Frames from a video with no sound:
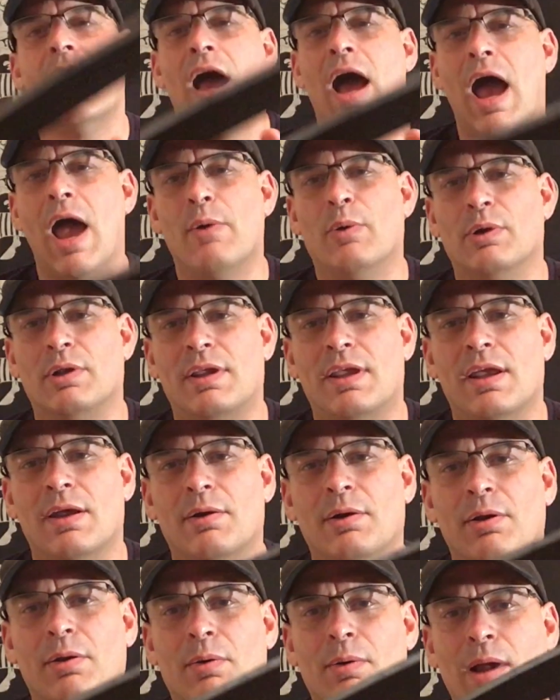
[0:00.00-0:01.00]
I would
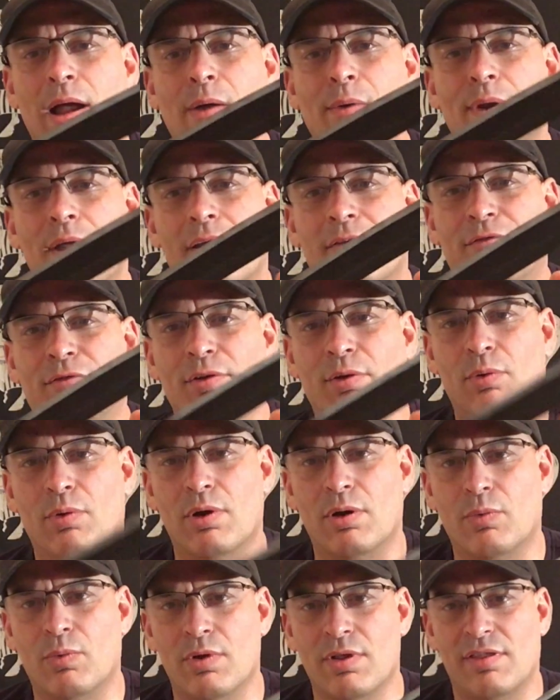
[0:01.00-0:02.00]
carry around
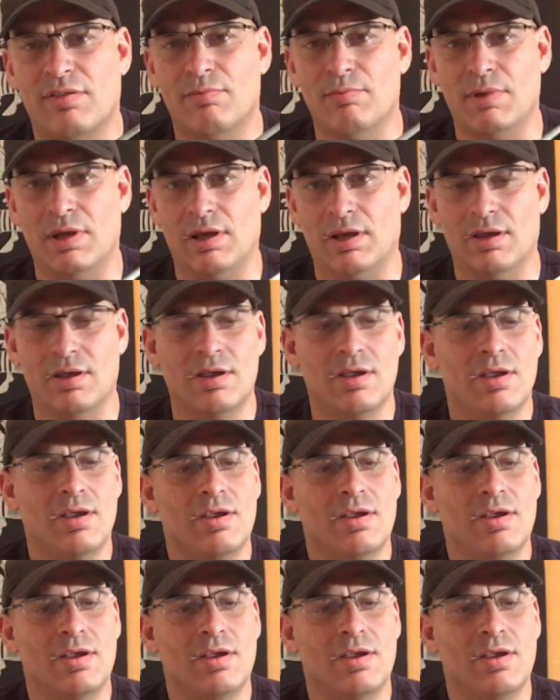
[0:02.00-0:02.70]
everywhere with me